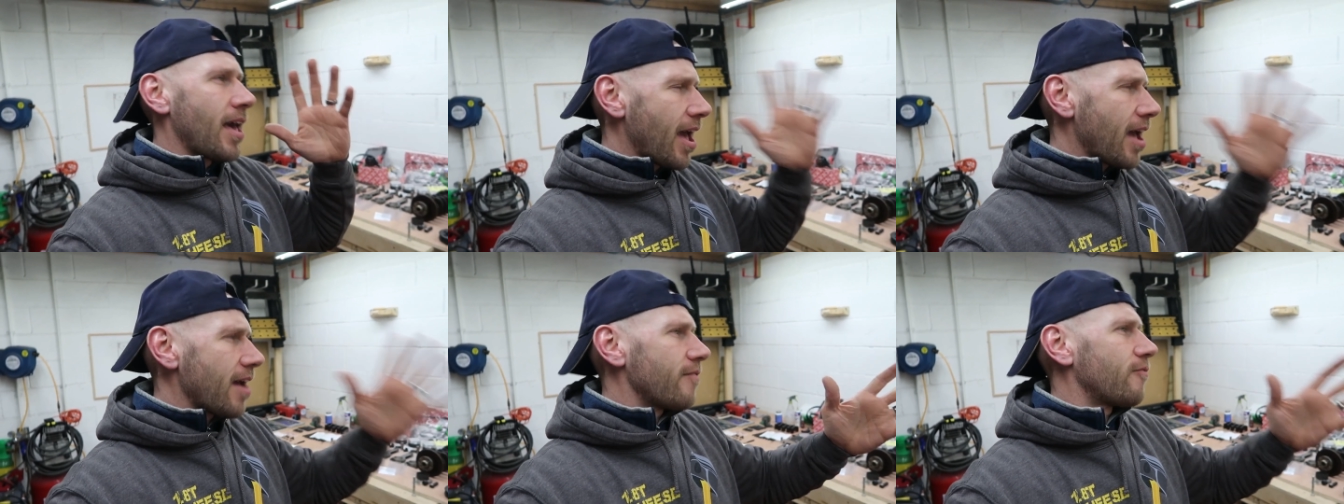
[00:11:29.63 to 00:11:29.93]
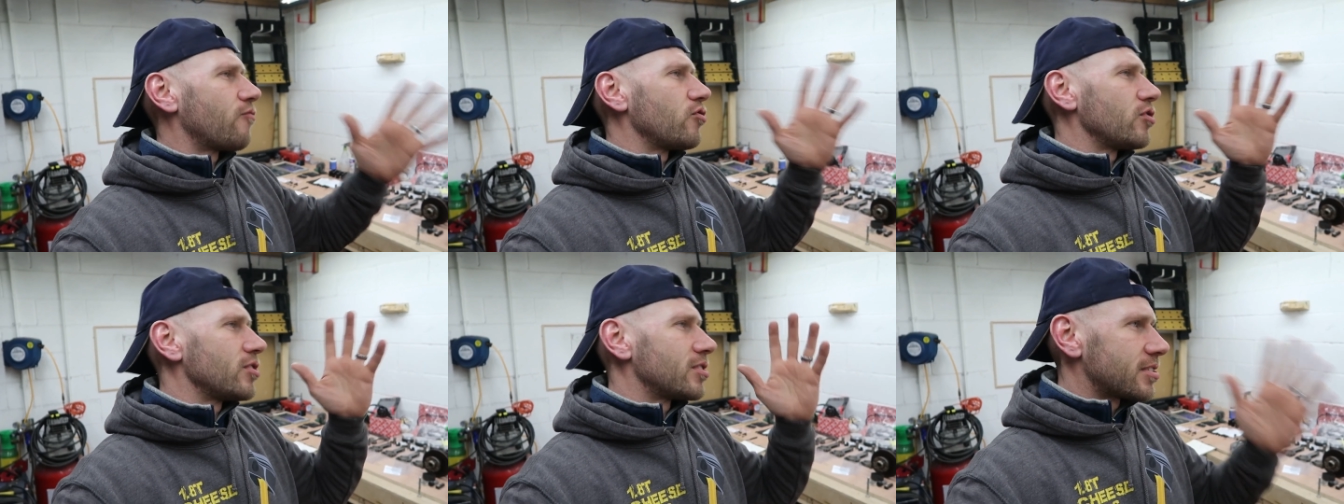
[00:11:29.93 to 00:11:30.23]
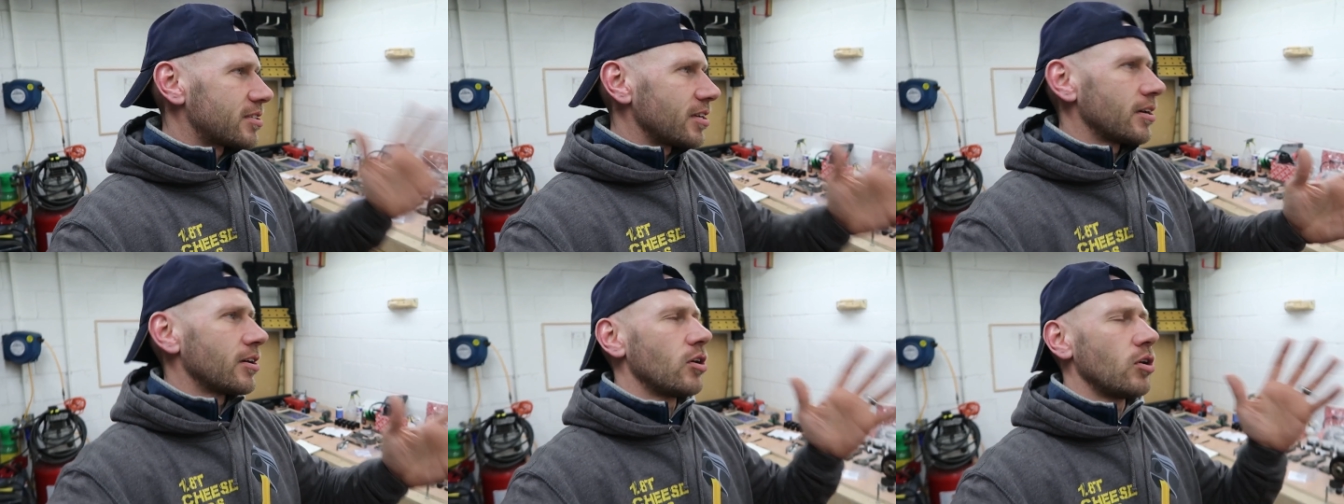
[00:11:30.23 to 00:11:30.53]
Every
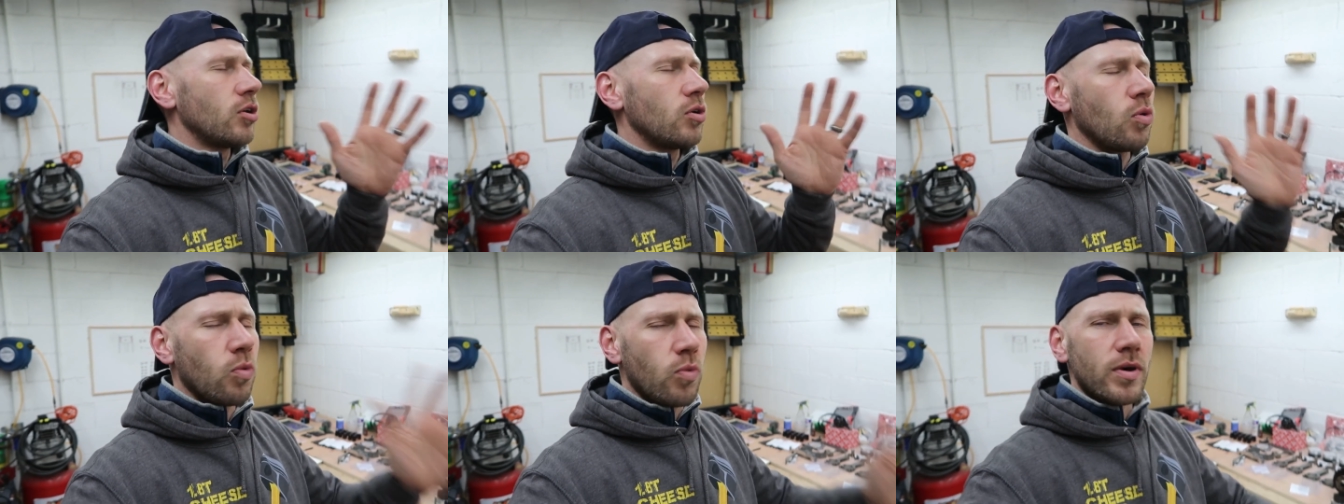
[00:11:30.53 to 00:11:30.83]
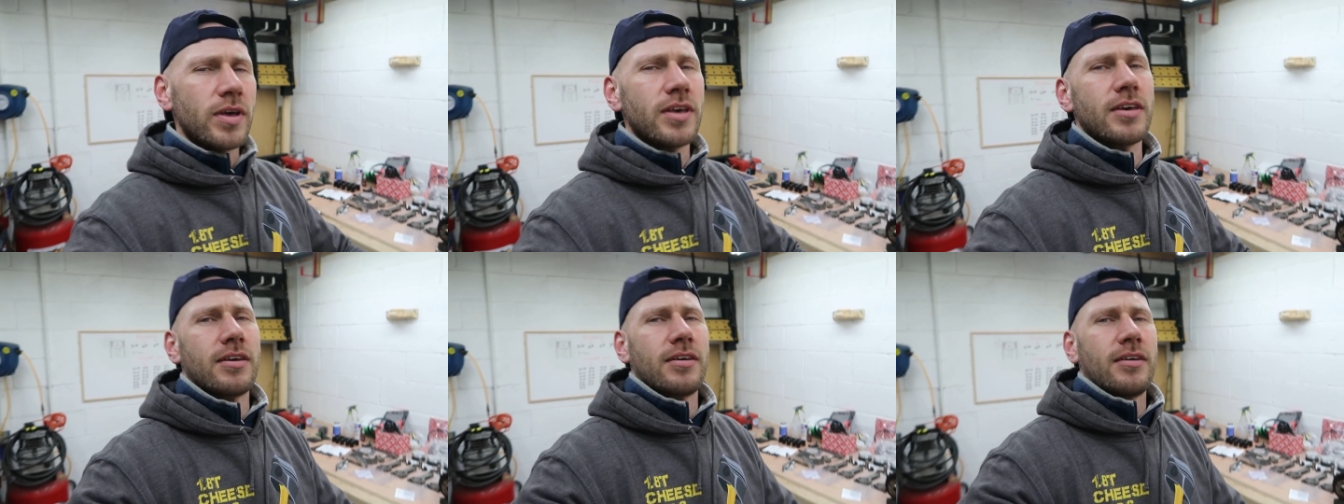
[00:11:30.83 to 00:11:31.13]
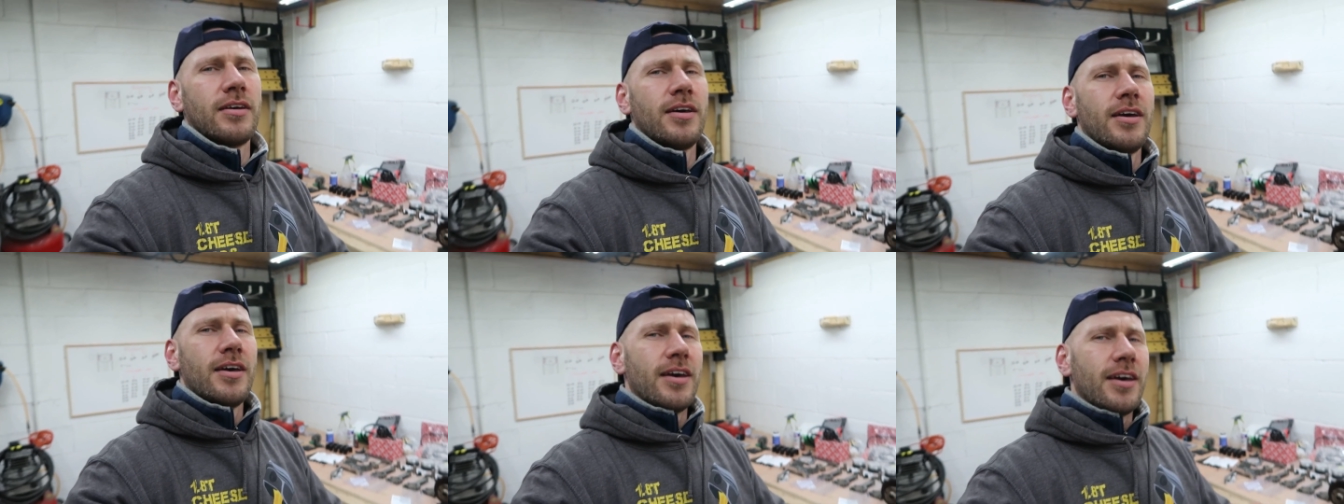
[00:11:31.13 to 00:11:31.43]
single week,
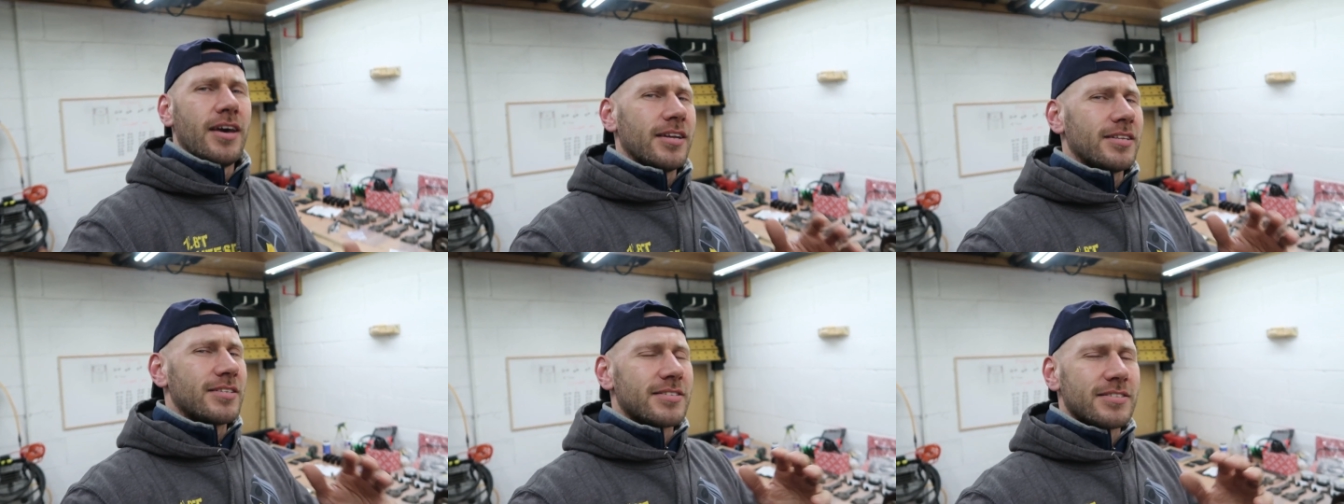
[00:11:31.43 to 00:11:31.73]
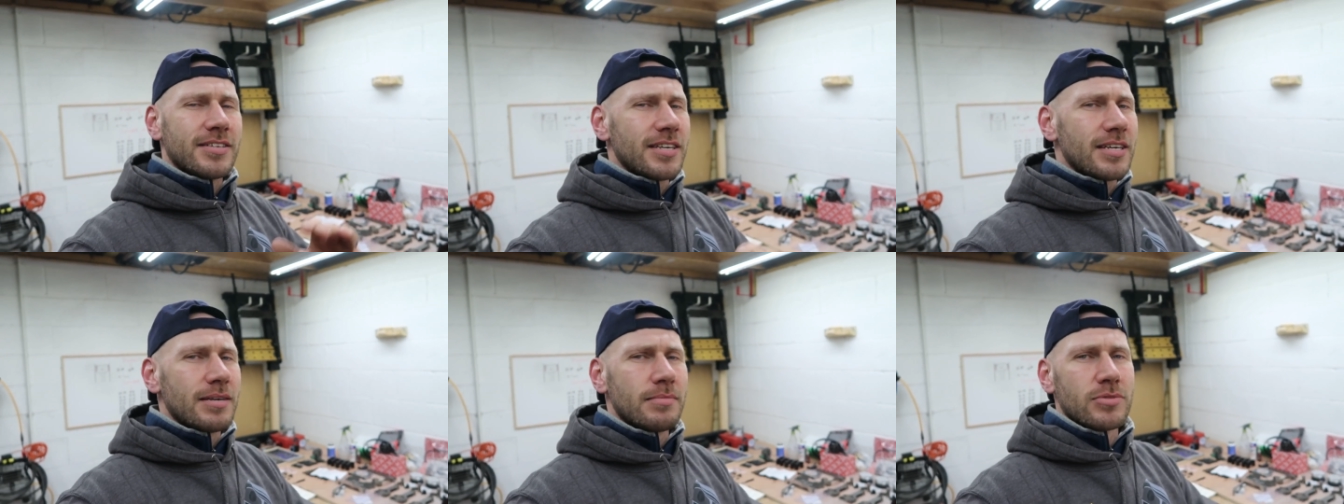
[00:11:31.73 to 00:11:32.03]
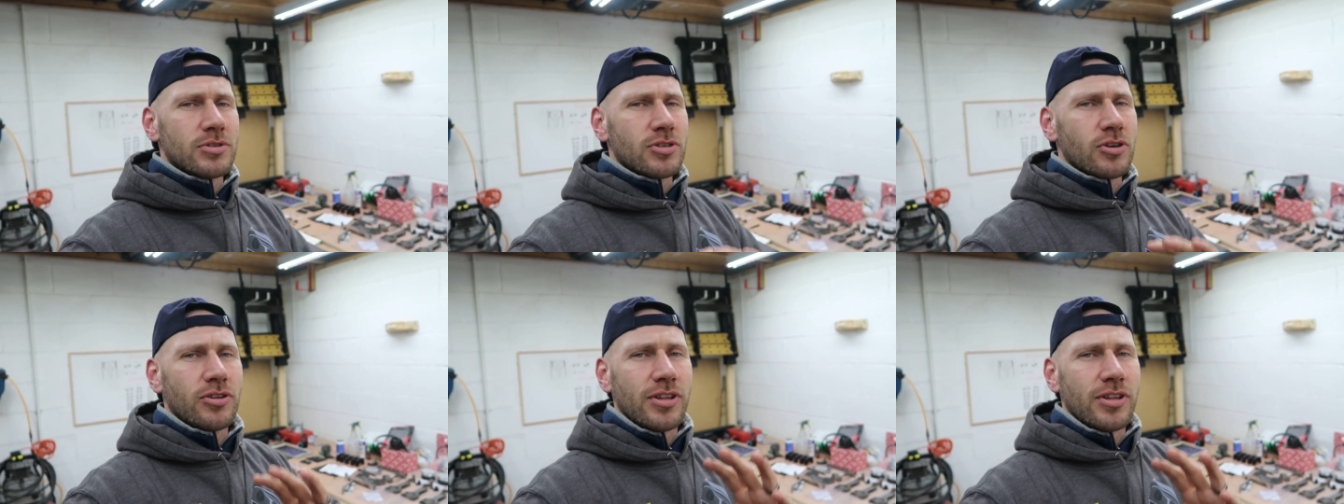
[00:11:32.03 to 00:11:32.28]
it seems